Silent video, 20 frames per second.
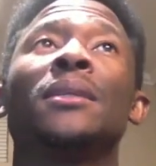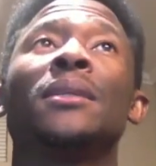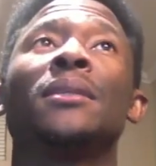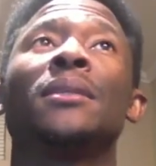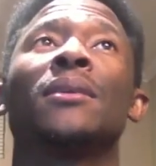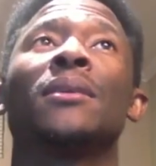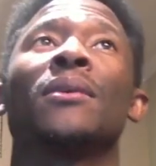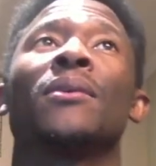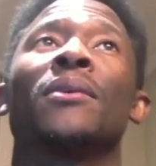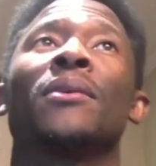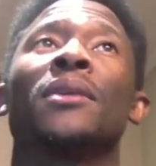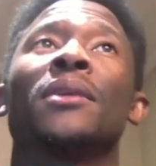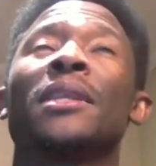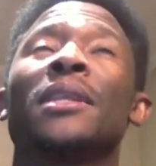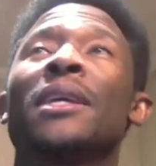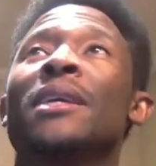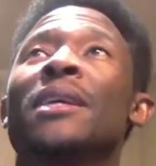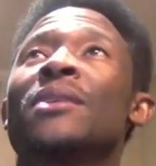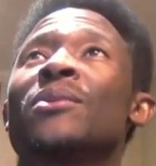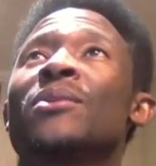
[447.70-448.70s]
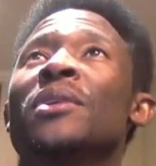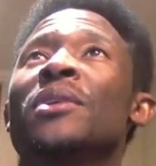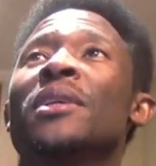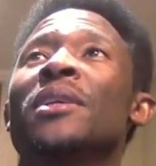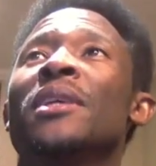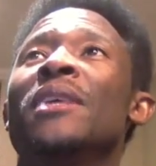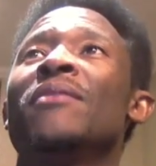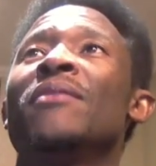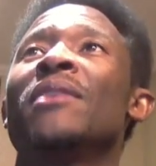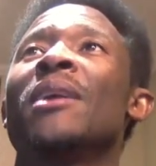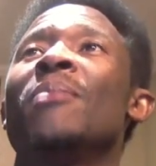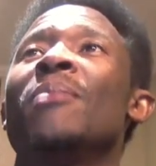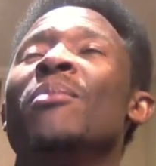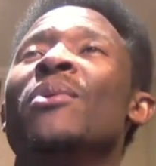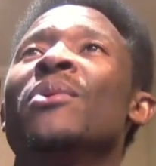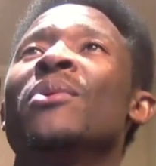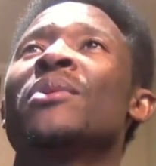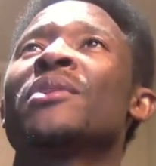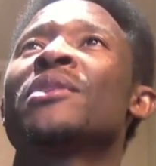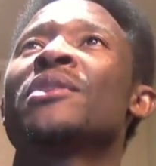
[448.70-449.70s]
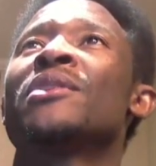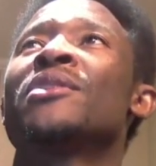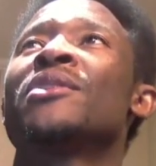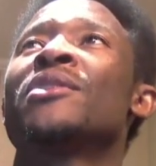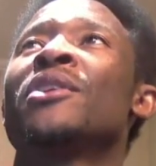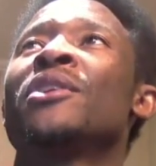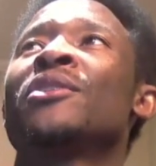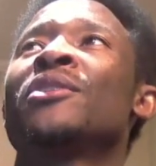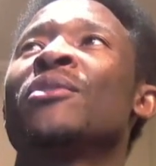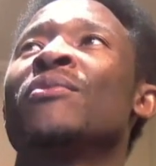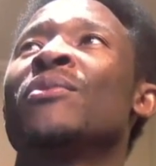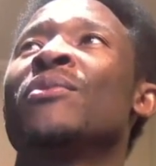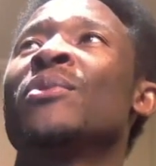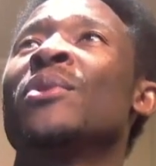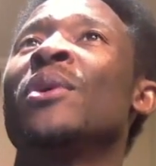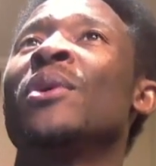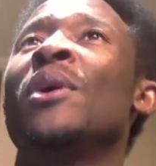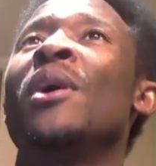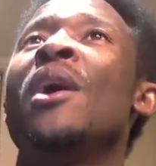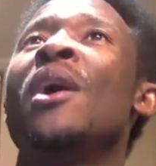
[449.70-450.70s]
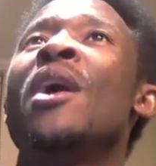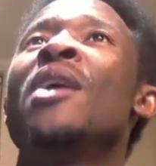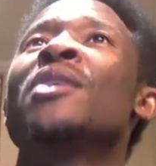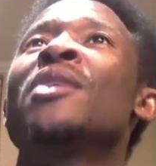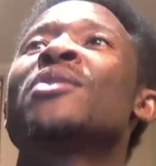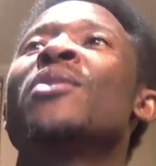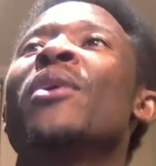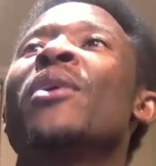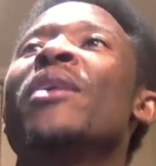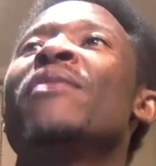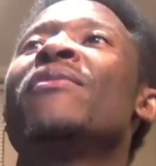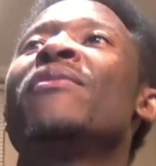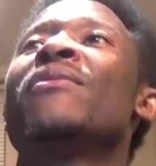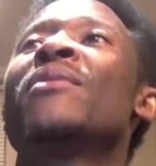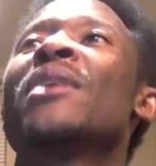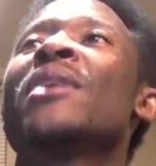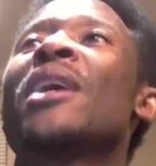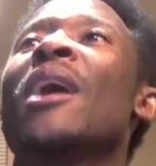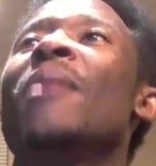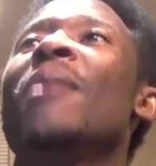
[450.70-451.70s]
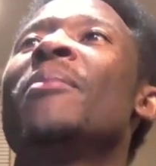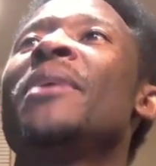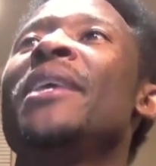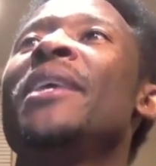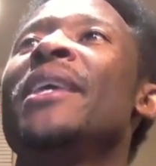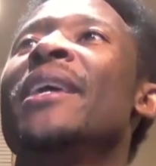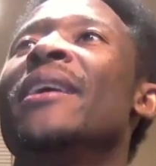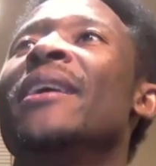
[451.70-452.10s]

Or the thing is already even among the search of Google. So if you come here,